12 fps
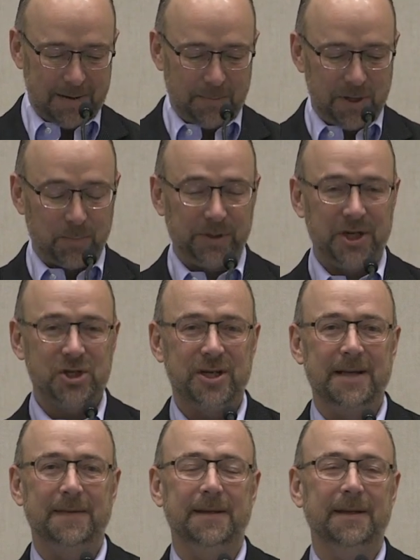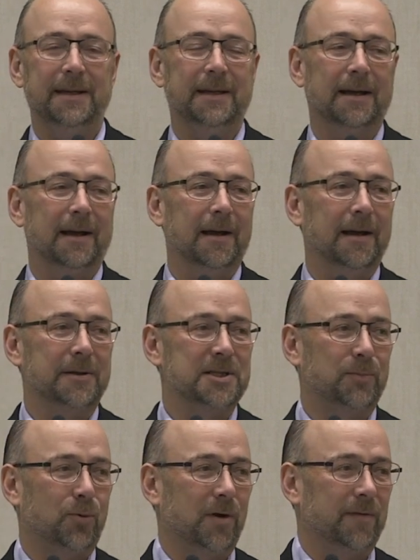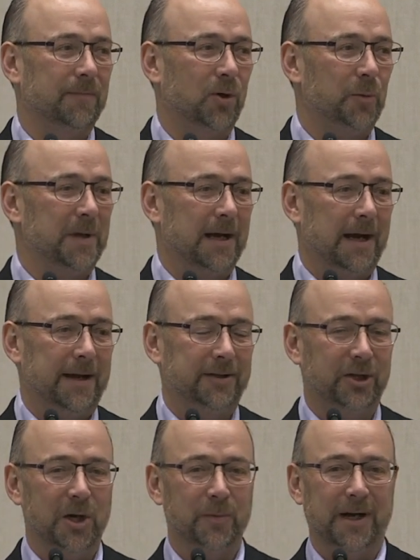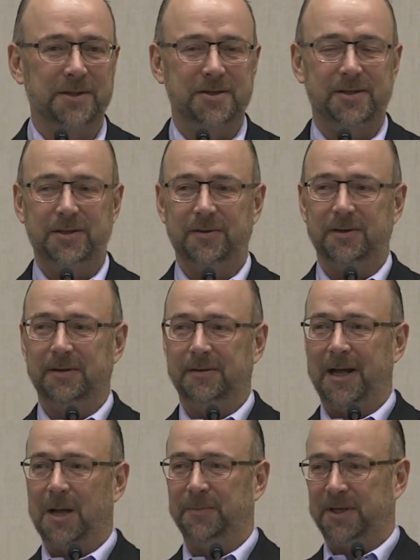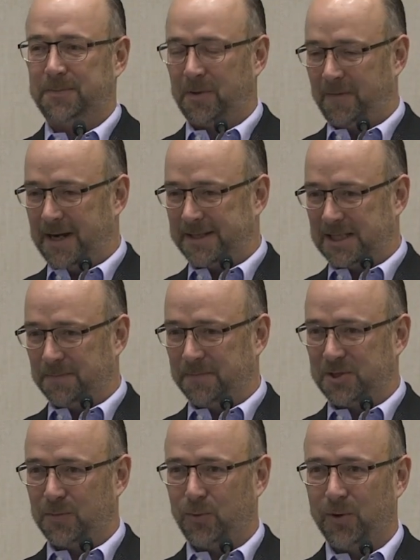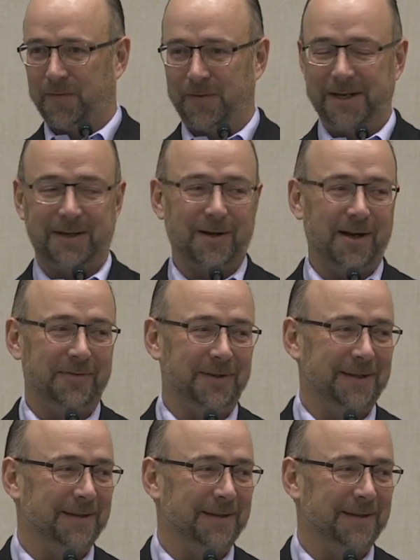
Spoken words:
We appreciate the support from OBI, Ontario Brain Institute, in helping us provide some support for like coffee